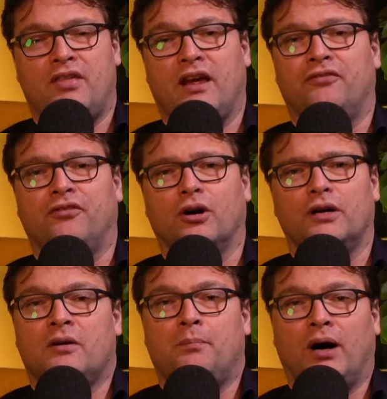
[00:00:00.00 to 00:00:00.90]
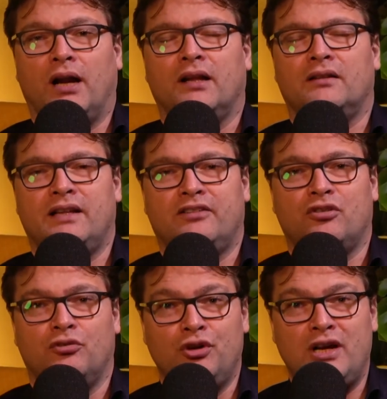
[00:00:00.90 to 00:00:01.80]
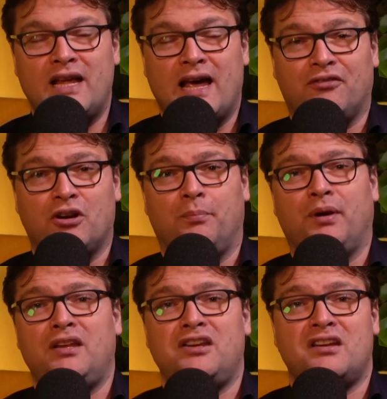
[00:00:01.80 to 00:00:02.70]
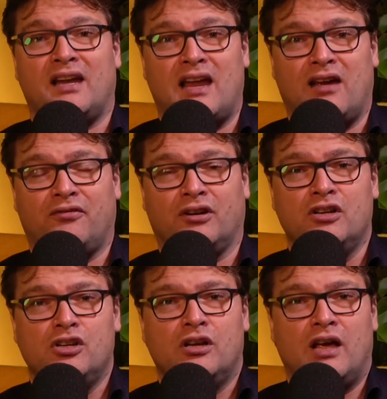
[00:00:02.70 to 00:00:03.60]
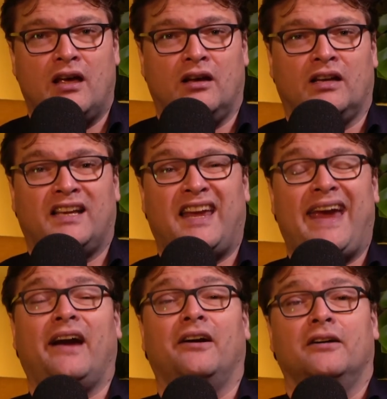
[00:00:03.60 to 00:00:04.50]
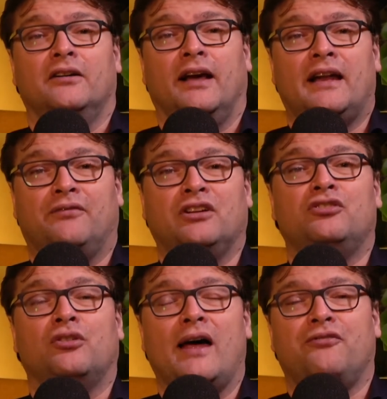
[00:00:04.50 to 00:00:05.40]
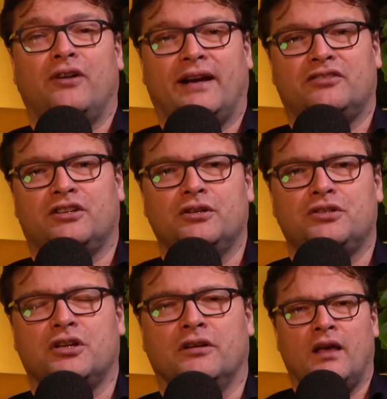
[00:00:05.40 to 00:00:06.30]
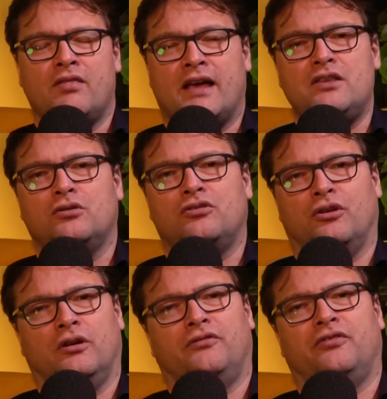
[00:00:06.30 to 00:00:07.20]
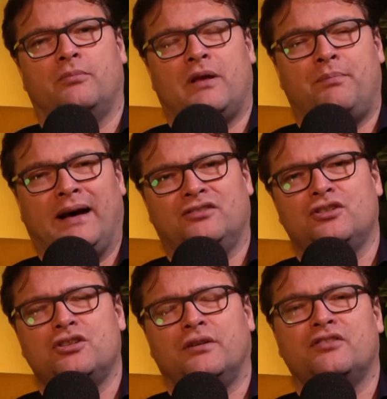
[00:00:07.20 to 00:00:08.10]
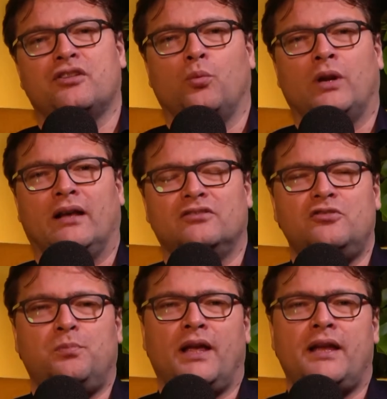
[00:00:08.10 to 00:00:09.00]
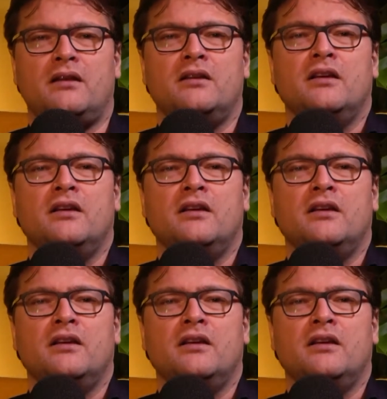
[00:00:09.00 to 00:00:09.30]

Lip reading: therefore the pilot needs to really have an opinion and have a care and have the drive for execution. And then you turn from a passenger in someone else's plane